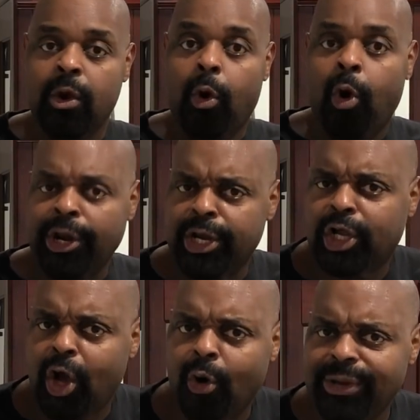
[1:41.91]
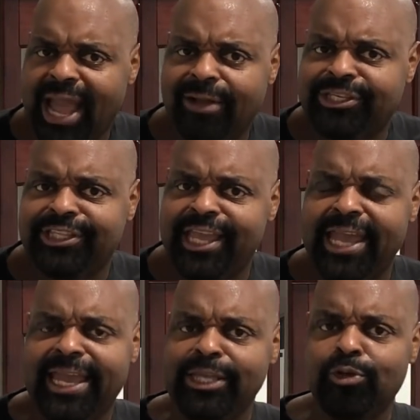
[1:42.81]
Order Go Now
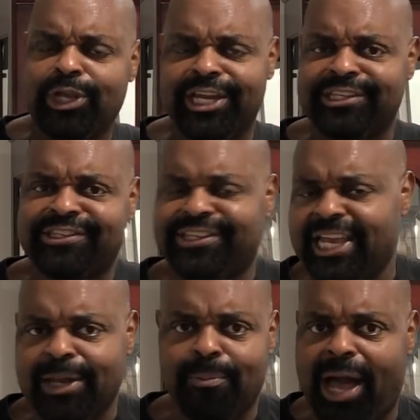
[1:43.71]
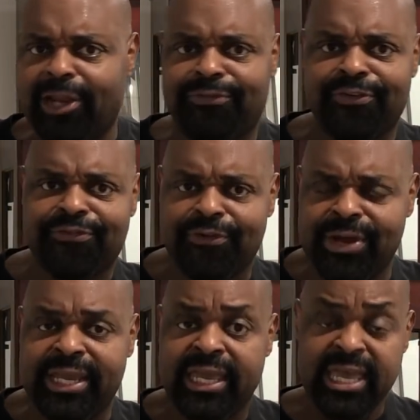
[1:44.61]
today and you'll get a second bottle for
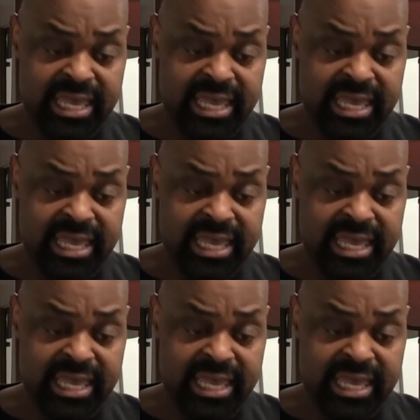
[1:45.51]
free.